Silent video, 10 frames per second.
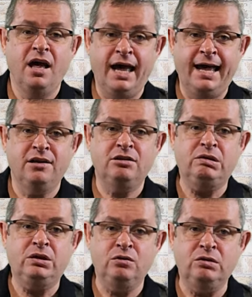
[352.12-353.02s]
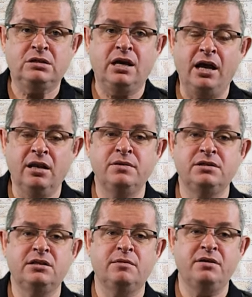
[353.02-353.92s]
and to use
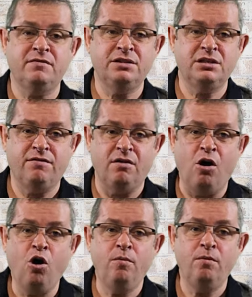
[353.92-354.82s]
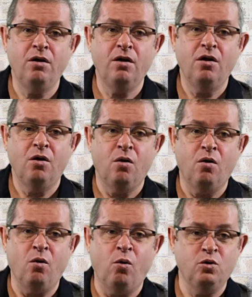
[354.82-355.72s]
cannabis in the privacy of her home,
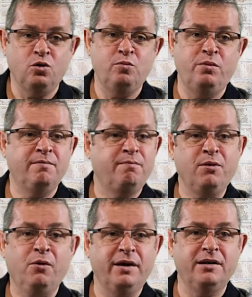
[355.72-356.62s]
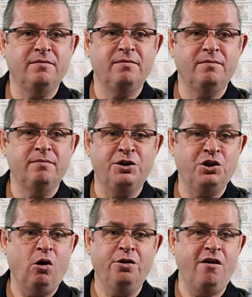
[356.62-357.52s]
or to be employed. But
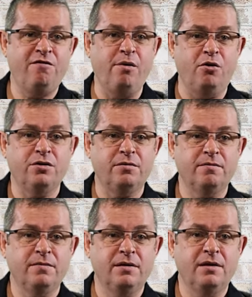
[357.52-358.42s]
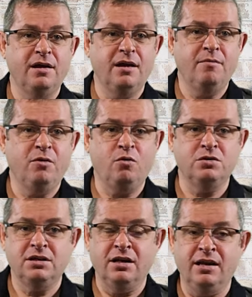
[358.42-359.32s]
you can't have both.
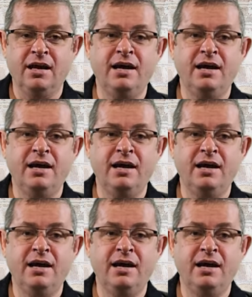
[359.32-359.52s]
Because in